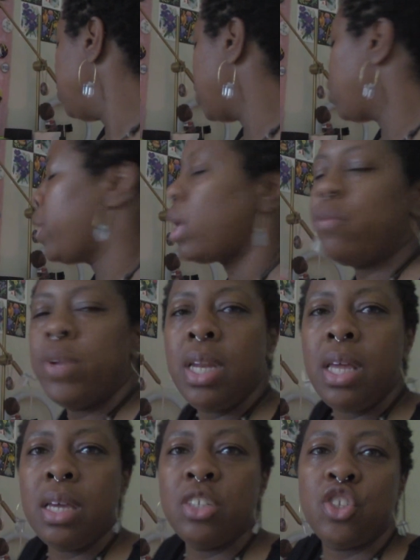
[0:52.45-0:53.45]
a quick
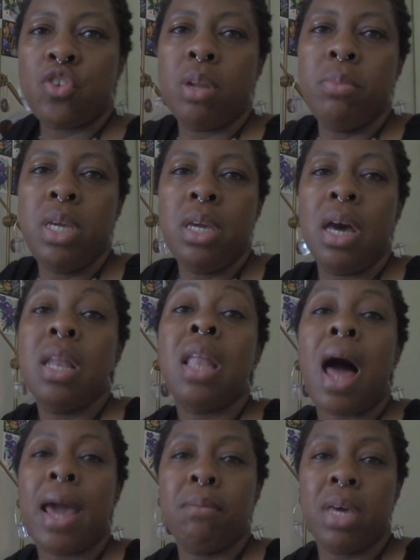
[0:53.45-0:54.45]
reading. It's just going to be
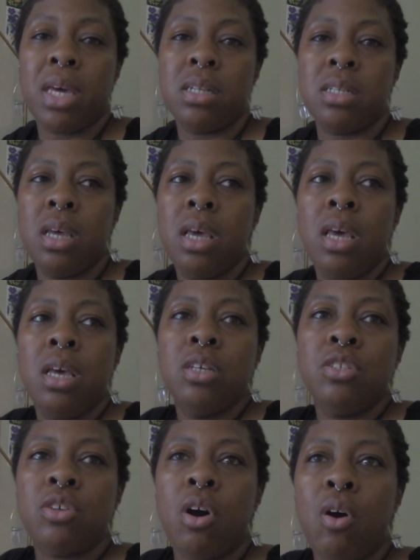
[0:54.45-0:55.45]
alignment.
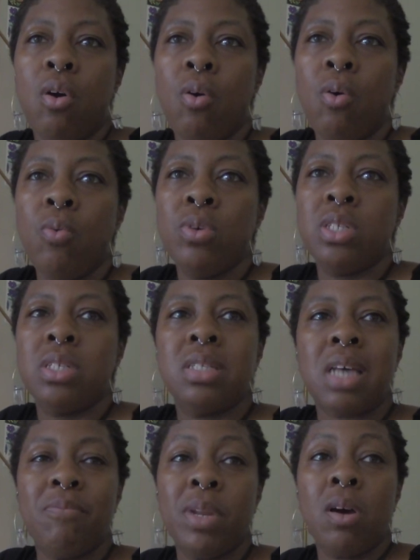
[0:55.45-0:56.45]
So since
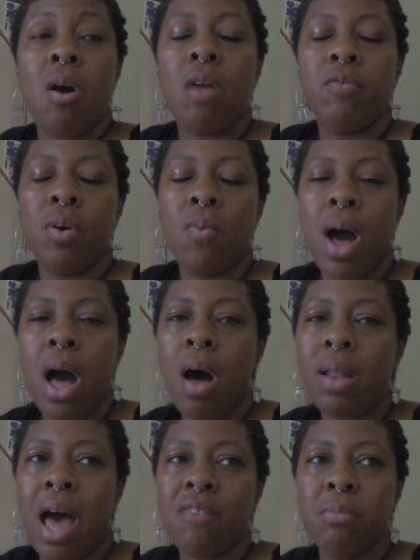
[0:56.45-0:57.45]
I've been gone for a
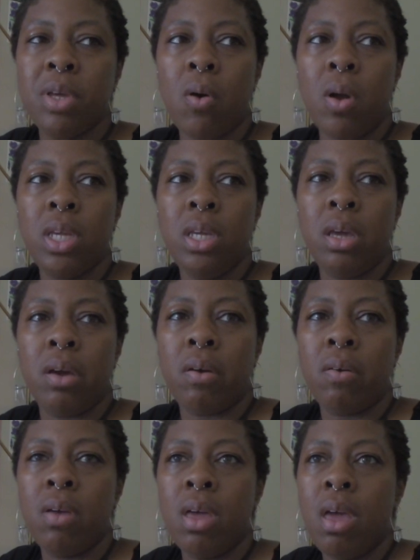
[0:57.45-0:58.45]
while, I haven't been on
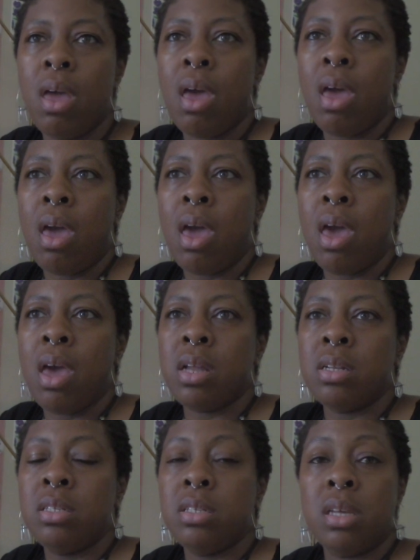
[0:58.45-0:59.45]
here,
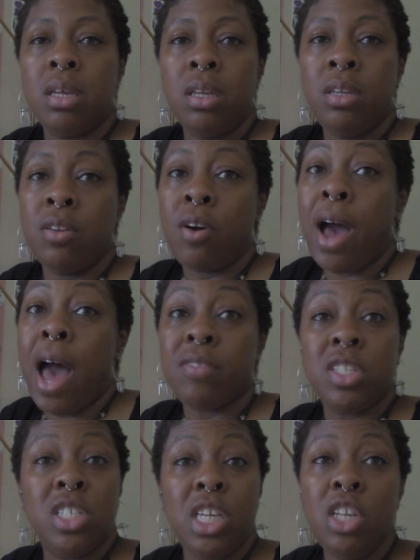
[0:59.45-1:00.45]
and I
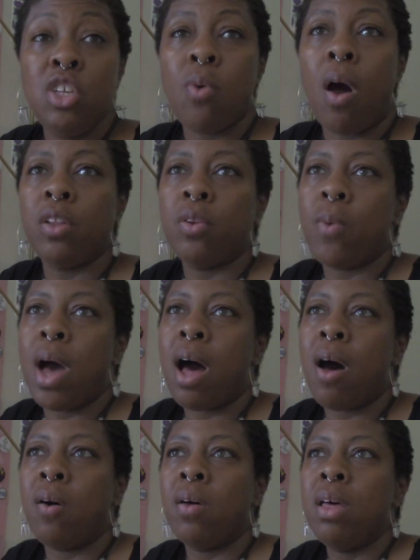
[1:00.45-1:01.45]
haven't seen you all in a
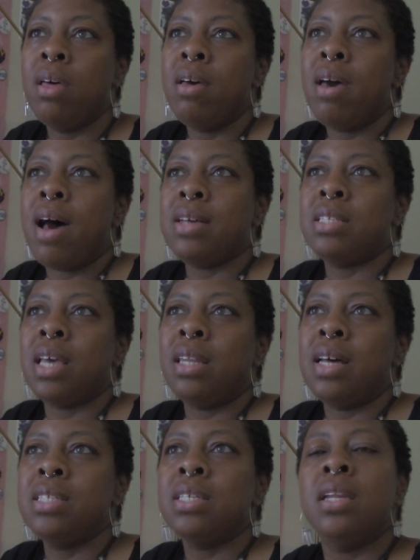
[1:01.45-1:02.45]
while. I say
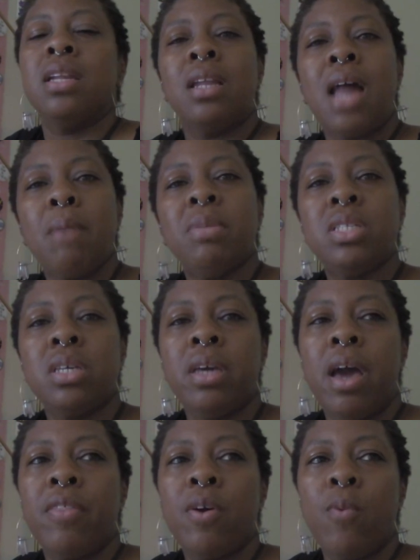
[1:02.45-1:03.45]
let's get in alignment
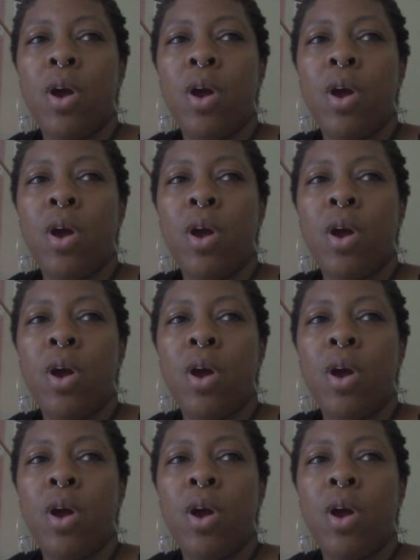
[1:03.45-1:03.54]
together where